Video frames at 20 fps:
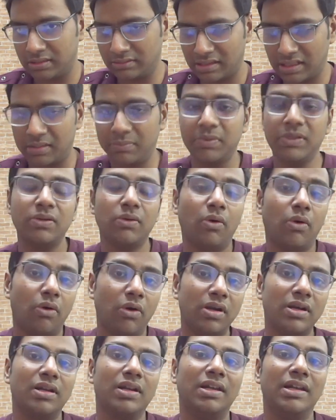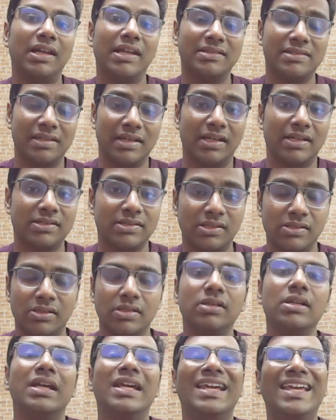therapy or laser
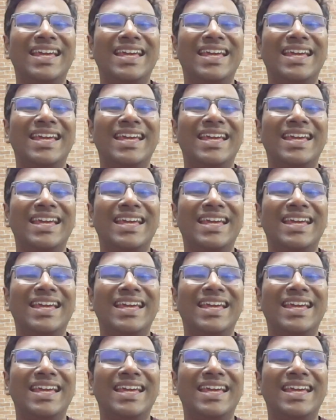excision